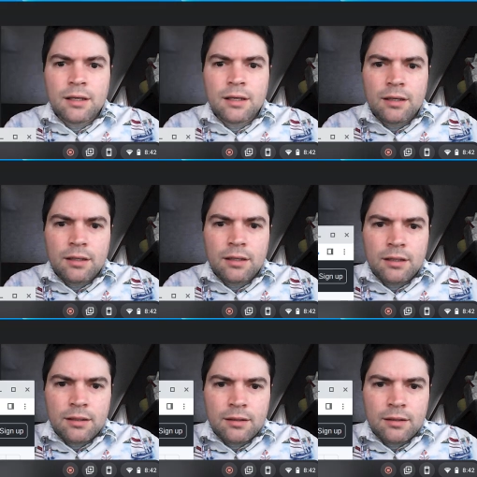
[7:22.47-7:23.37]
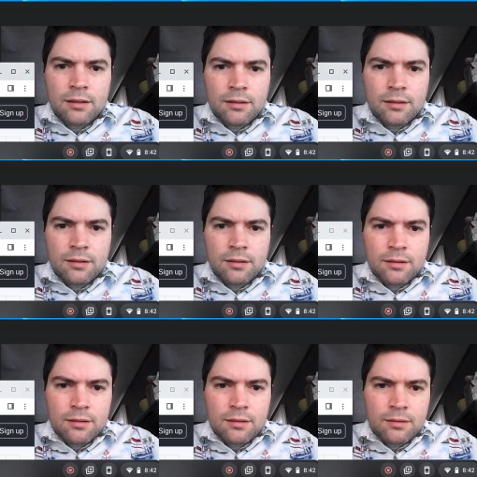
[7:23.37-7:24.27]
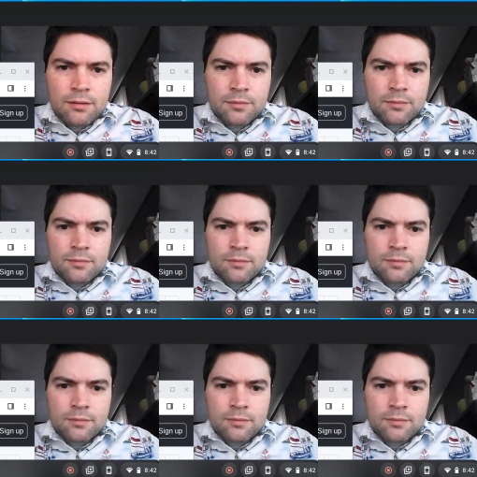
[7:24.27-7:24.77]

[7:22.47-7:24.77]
No one is speaking in this clip.